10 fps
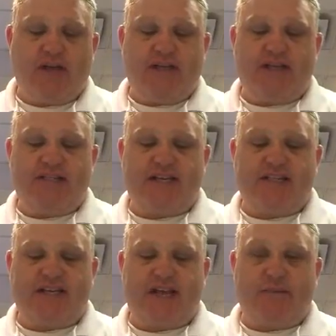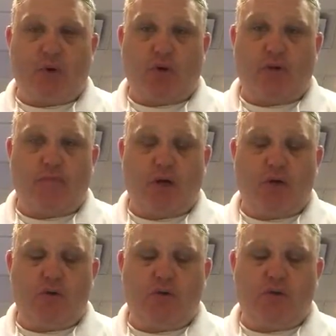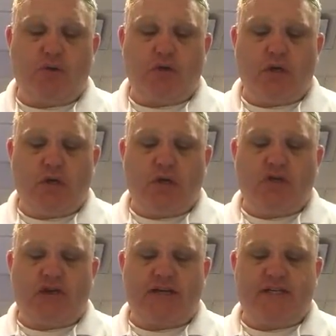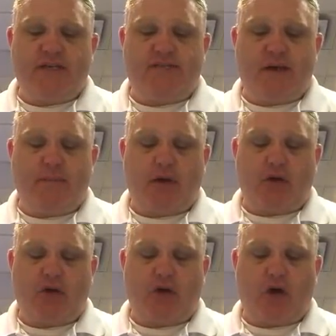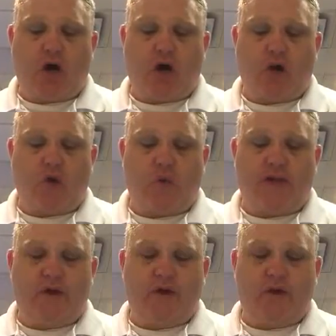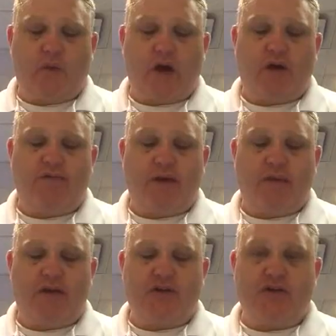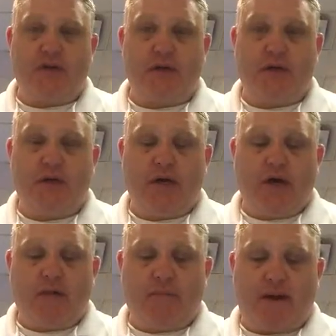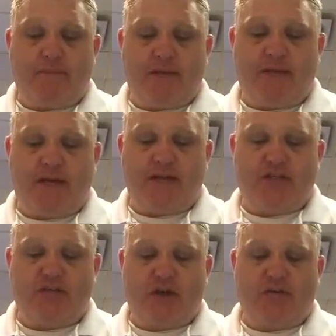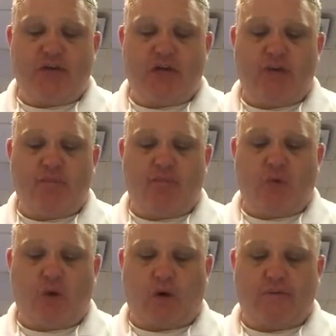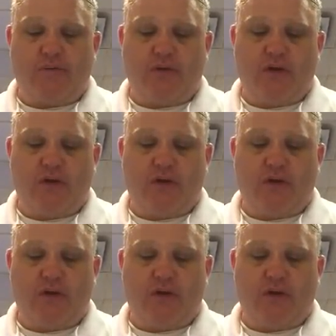Things like setting broken bones, changing the fan belt on your car, or reloading a round of ammunition might be things you've never done before,